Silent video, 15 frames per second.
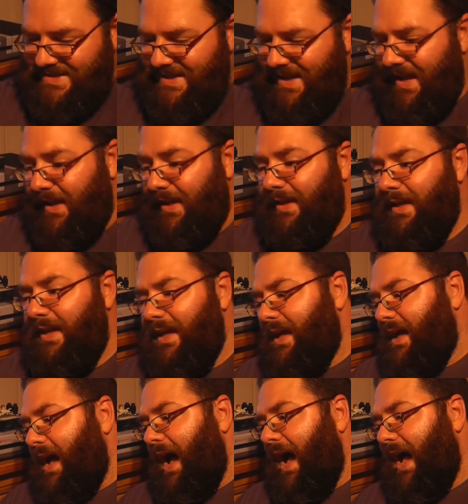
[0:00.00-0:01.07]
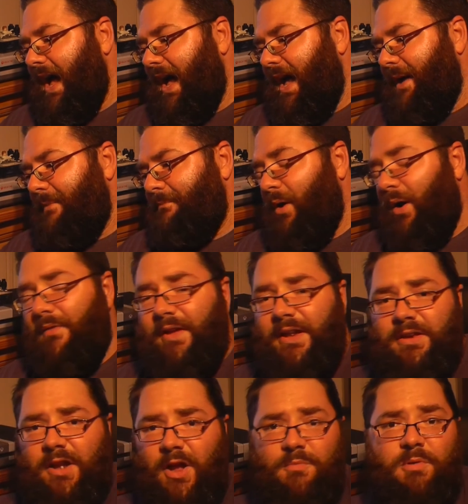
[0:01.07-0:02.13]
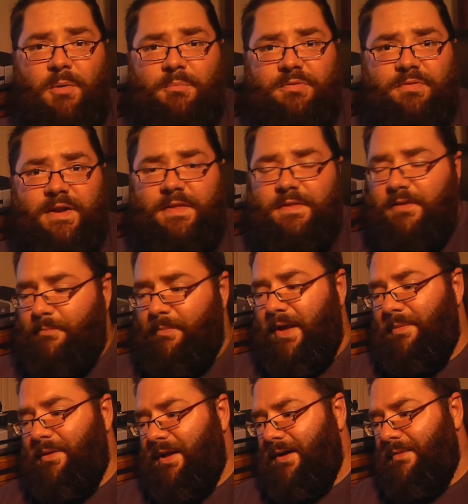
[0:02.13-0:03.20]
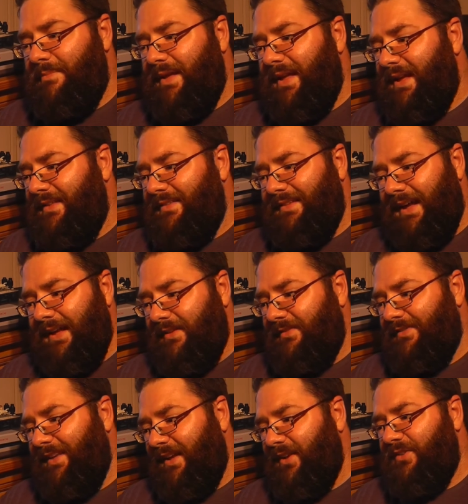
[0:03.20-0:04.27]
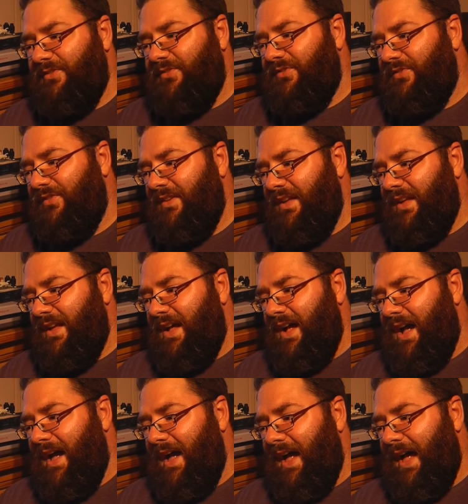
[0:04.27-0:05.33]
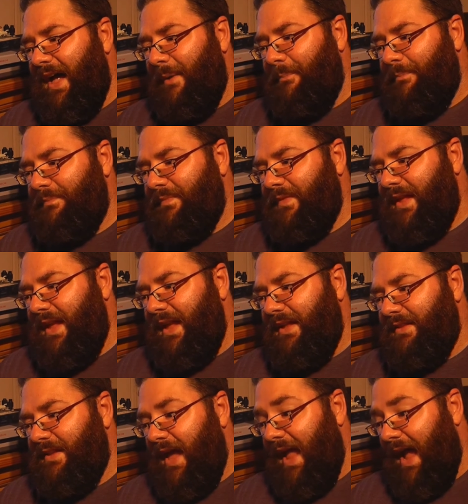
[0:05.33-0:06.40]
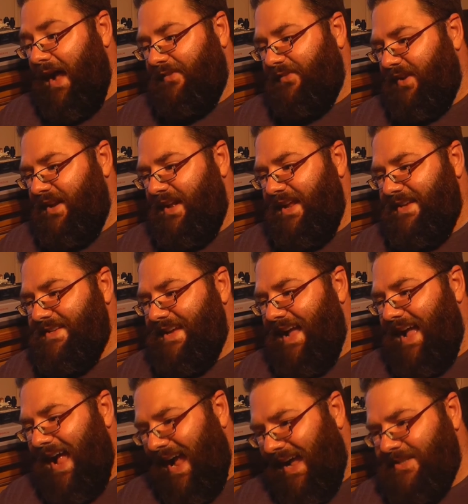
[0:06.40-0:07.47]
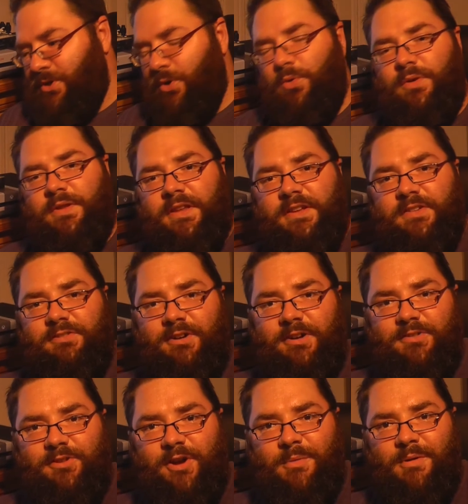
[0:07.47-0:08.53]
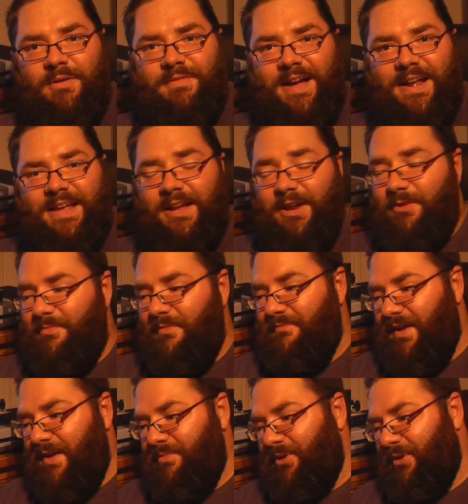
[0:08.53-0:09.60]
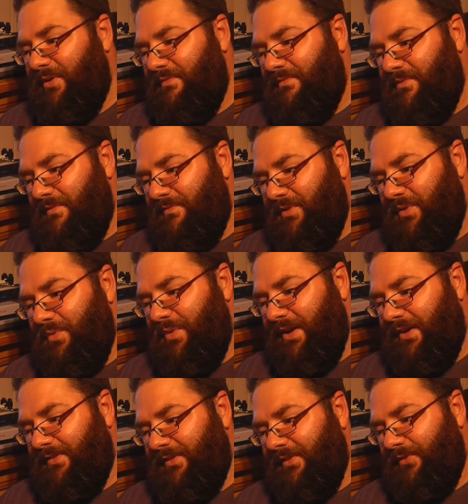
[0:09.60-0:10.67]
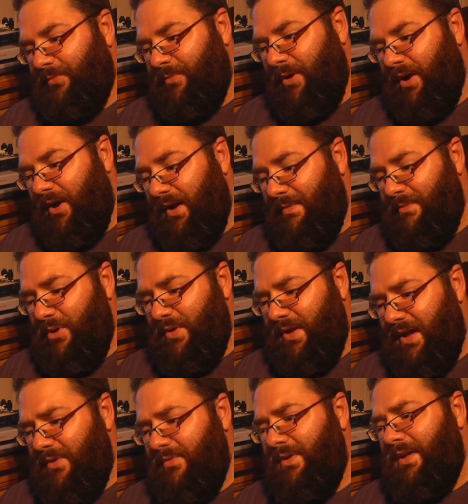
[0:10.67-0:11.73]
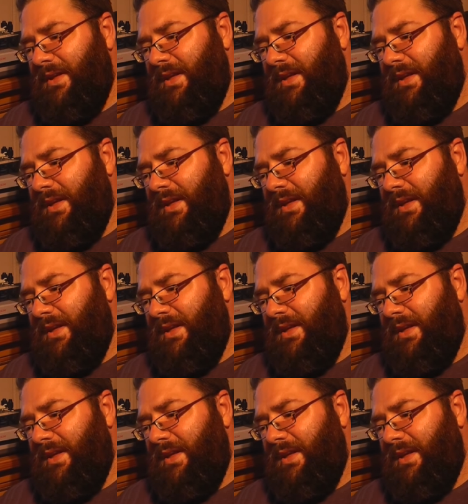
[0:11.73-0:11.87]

Tank. I've had no problems filling this baby up. It takes seconds. It hasn't leaked at all in the entire time I've had it, and I've been vaping on it for a few weeks since my honeymoon now.